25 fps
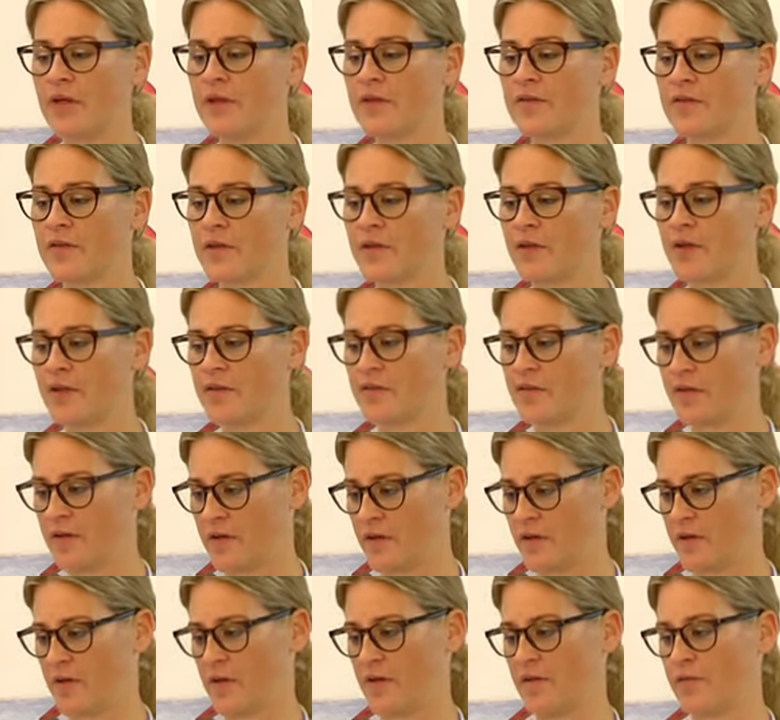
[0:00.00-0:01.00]
is
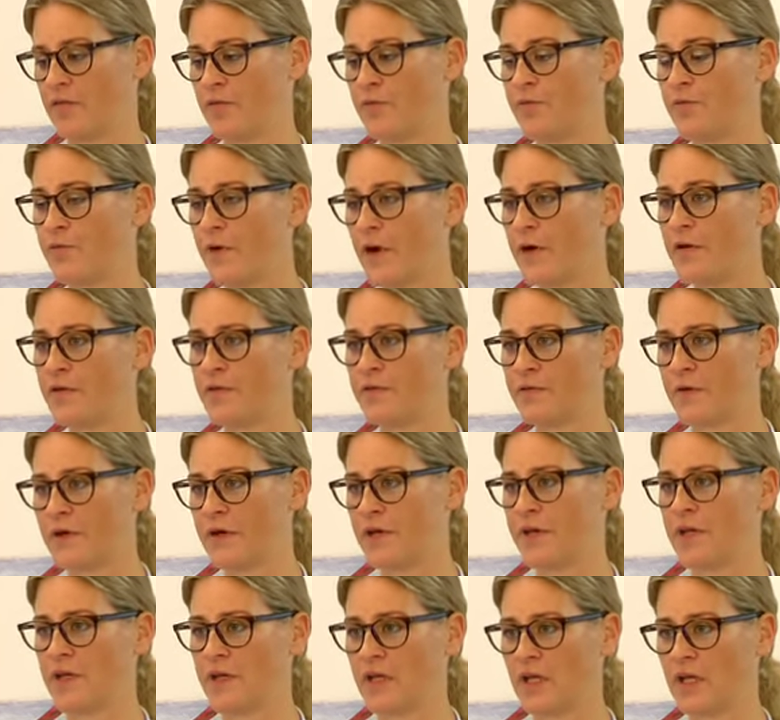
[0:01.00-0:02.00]
a very,
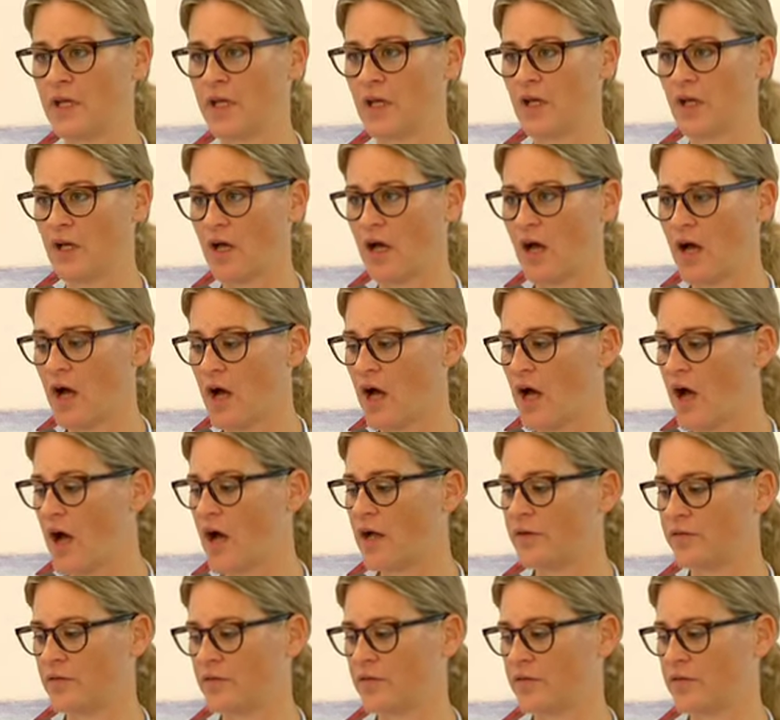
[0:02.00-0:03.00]
very
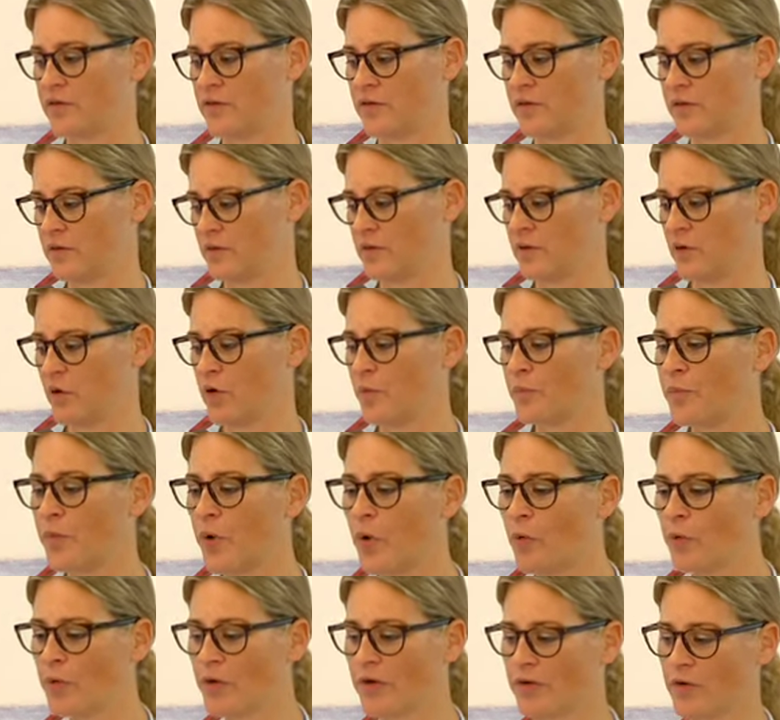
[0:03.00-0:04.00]
hard
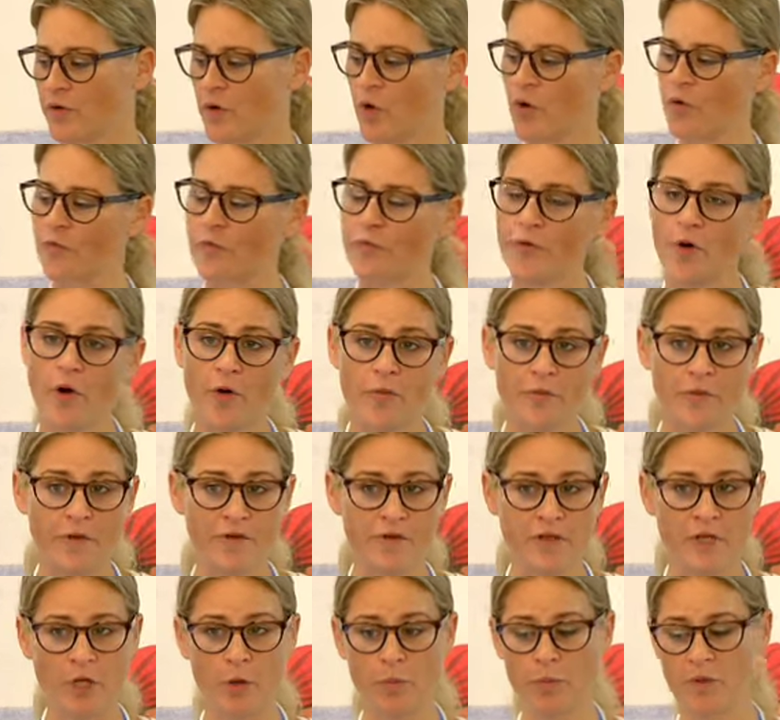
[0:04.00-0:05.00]
component of
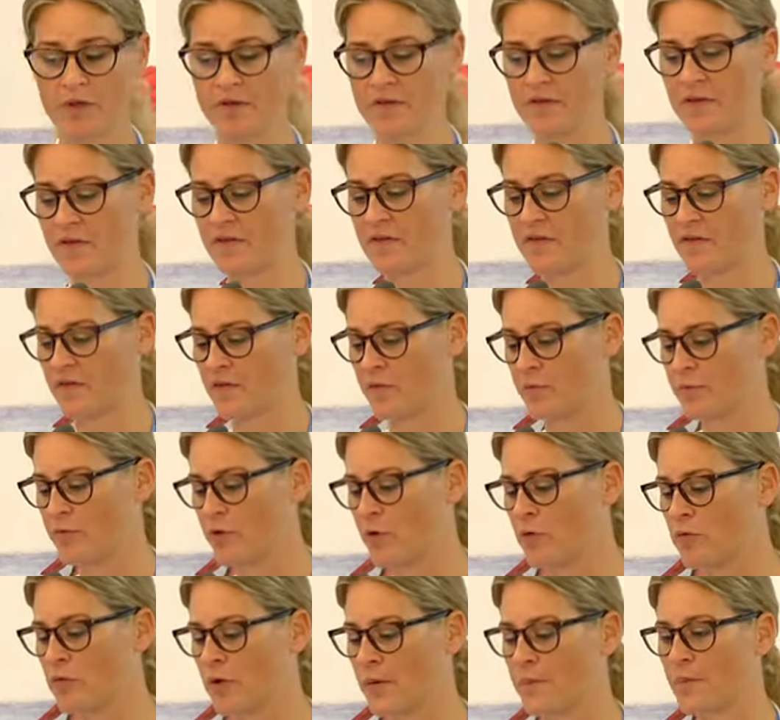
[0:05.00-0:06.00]
this global assistance
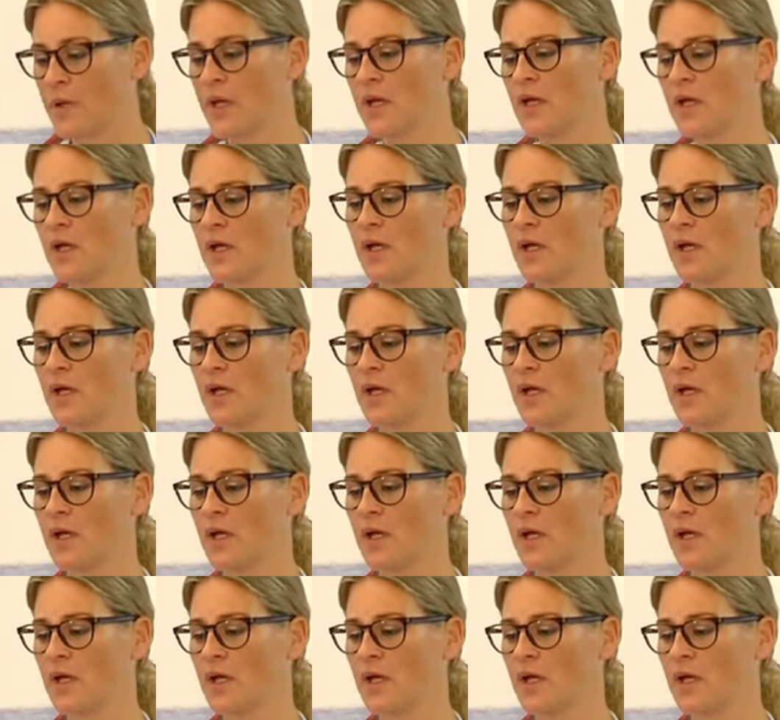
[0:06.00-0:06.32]
program.